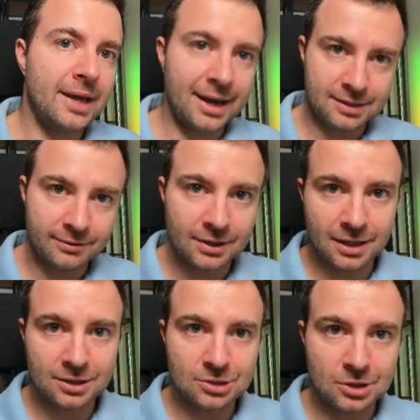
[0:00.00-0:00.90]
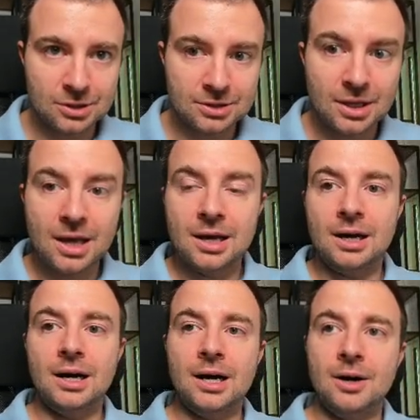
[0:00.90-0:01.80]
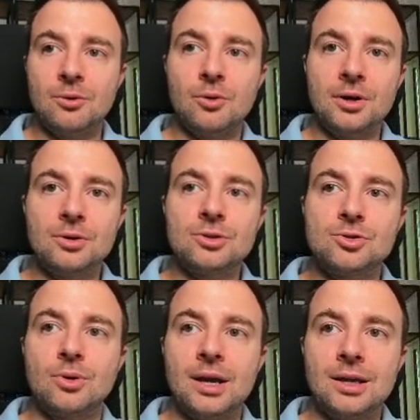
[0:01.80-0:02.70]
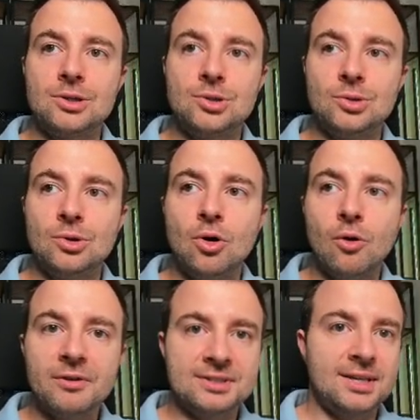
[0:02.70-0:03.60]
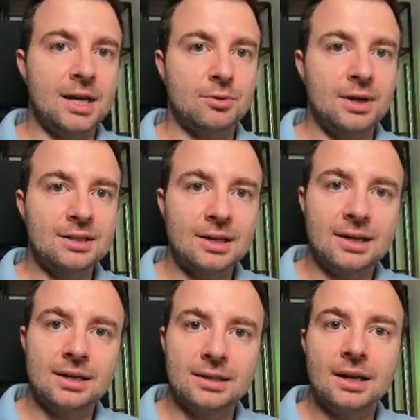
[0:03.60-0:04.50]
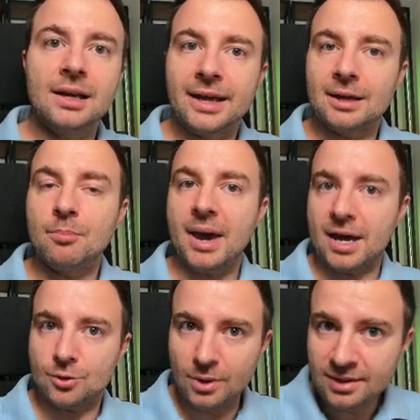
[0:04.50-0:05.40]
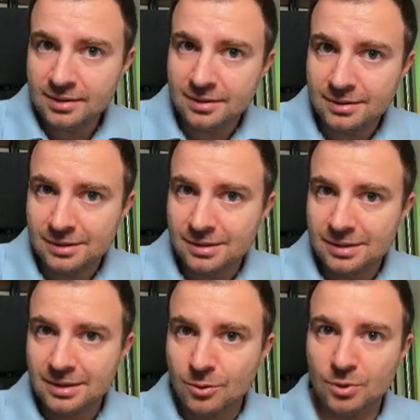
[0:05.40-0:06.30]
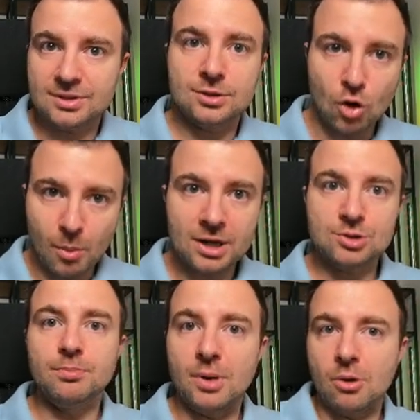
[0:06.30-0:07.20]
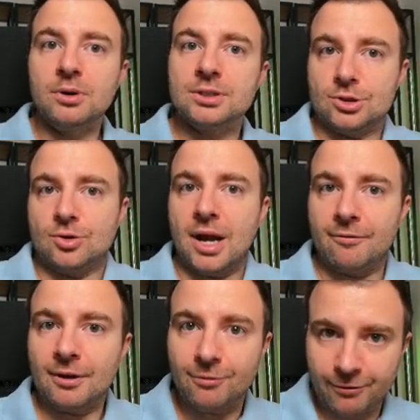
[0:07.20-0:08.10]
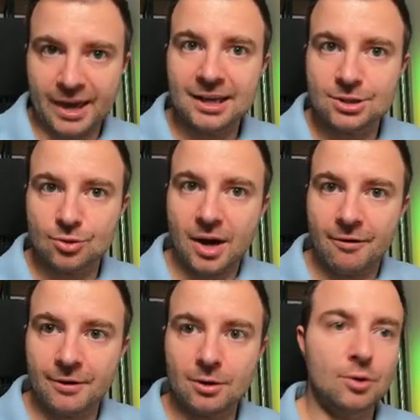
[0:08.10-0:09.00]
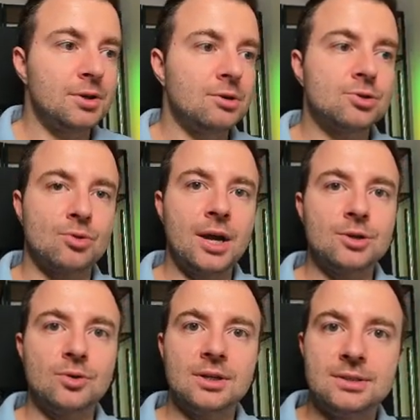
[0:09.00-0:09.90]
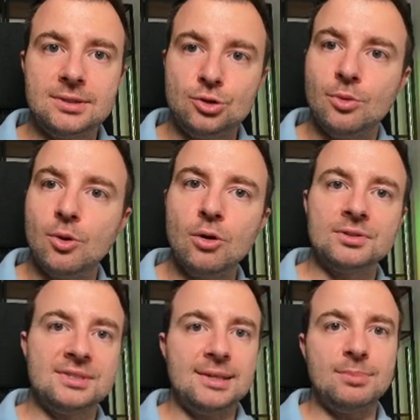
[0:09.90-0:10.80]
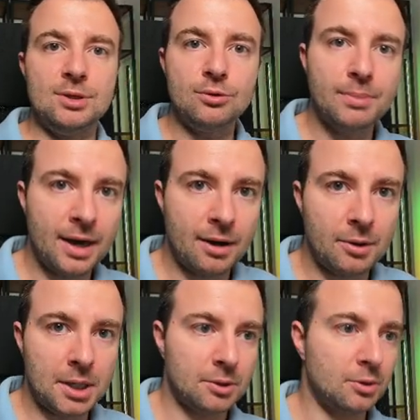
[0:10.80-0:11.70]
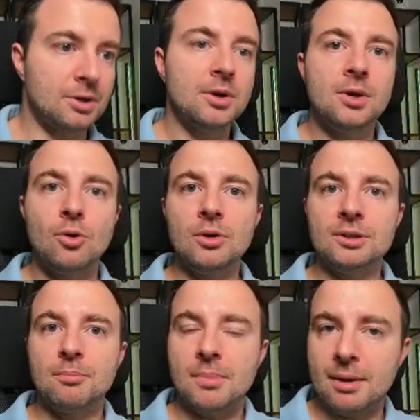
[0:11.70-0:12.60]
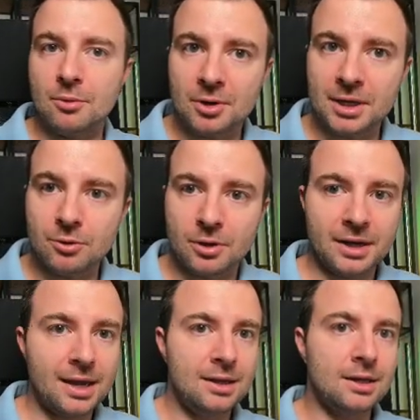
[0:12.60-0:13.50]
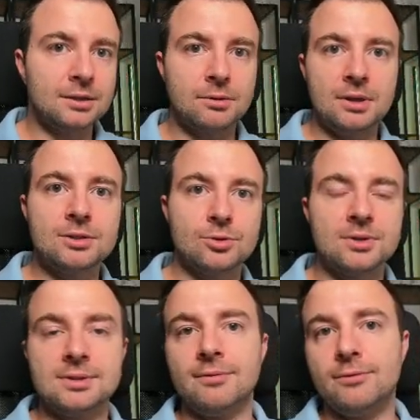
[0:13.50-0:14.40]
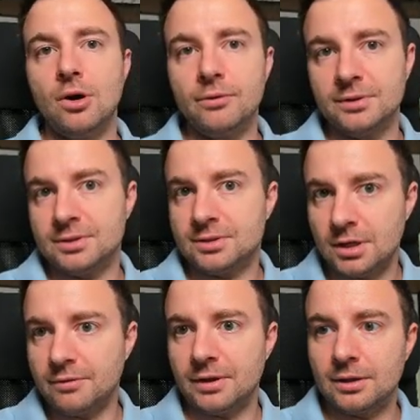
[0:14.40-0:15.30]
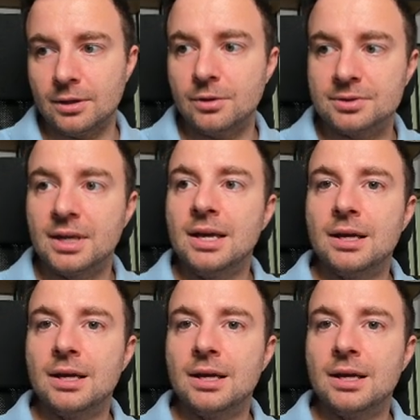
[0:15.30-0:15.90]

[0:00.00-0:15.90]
active connections, uh, or you're trying to oversaturate the, the link bandwidth with so much bogus traffic, fake traffic, or you're trying to consume all the CPU power or all the memory or any other resource involved in serving those